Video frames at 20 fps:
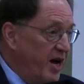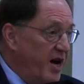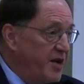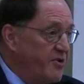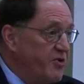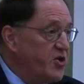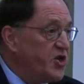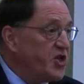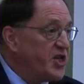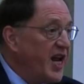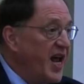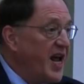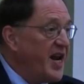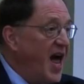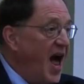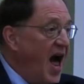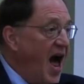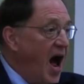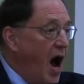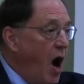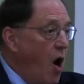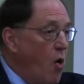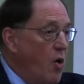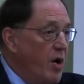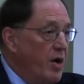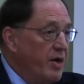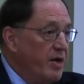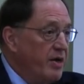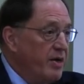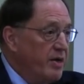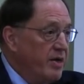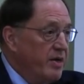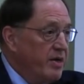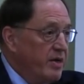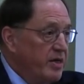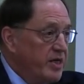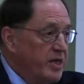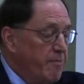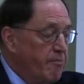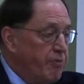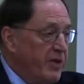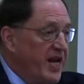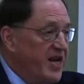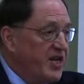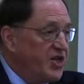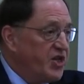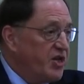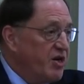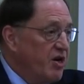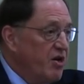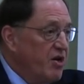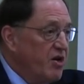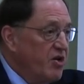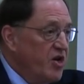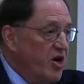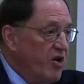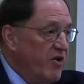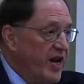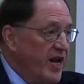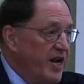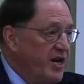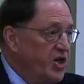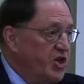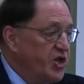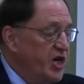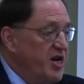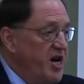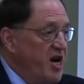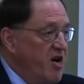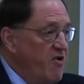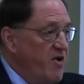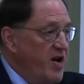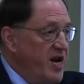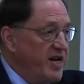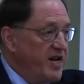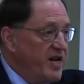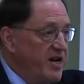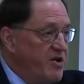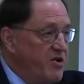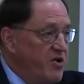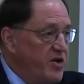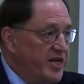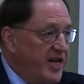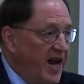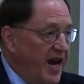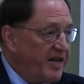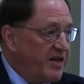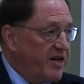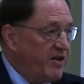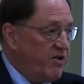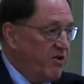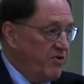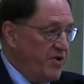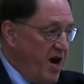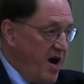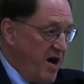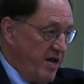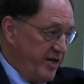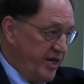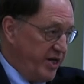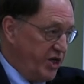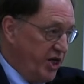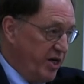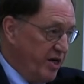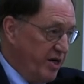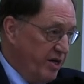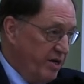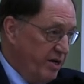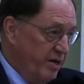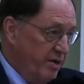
to understand how to place your engineering and your technical knowledge,